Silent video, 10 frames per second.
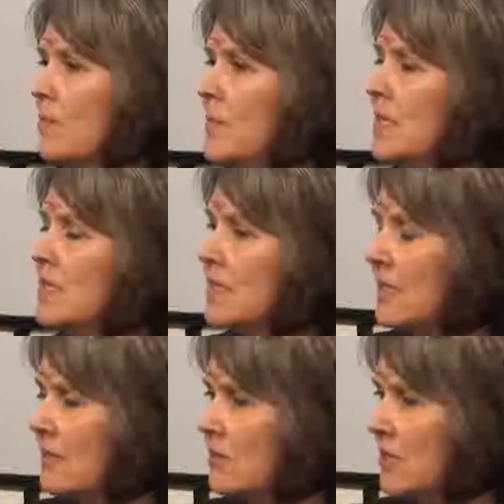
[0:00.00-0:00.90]
business
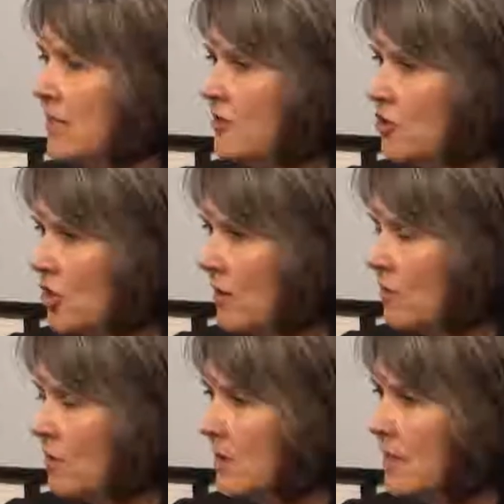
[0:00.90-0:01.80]
leaders in
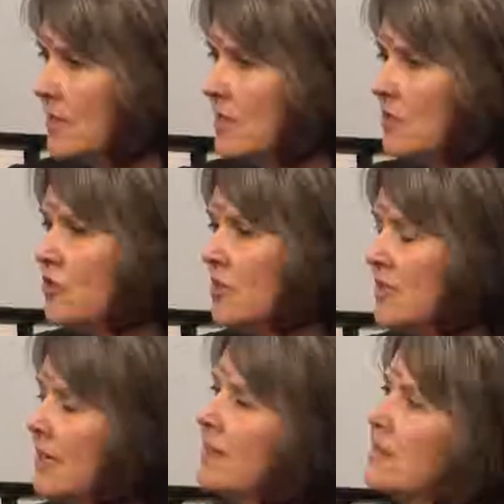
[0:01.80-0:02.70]
general is to just
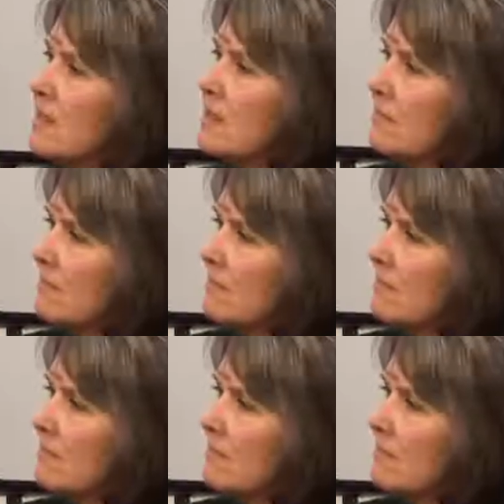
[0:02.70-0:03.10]
take this